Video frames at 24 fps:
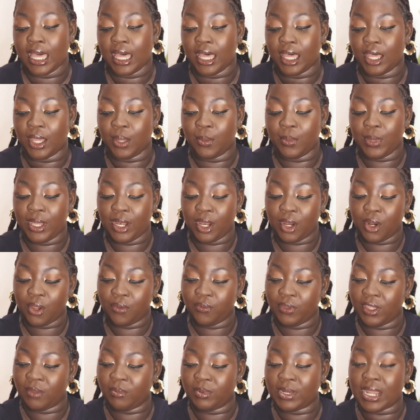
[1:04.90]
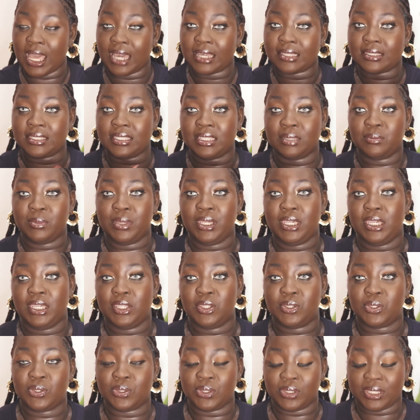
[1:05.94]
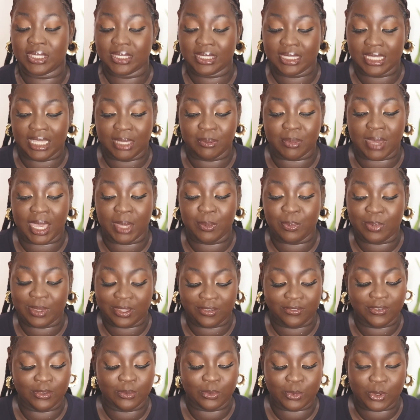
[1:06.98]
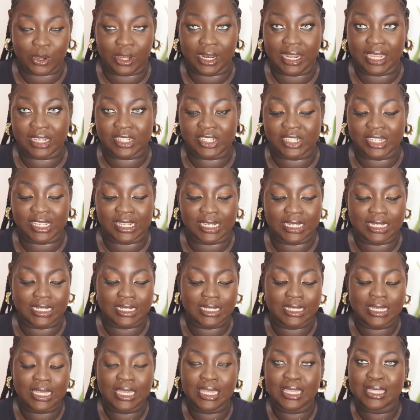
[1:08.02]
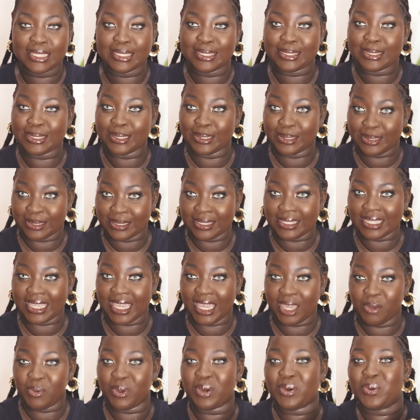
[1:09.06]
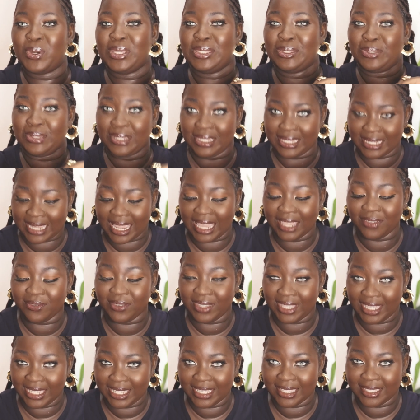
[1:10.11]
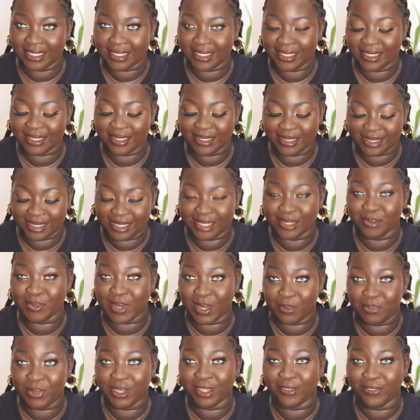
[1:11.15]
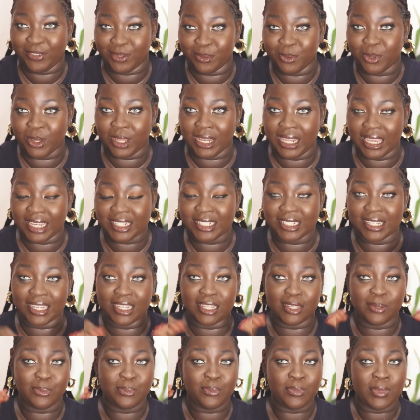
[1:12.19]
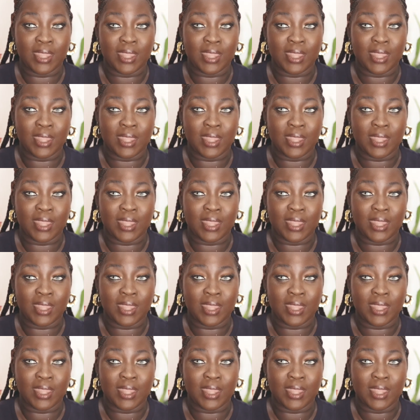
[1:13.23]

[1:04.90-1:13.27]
A lot of you have been asking me to see my perfume collection. So today we're going to dive into my perfume collection.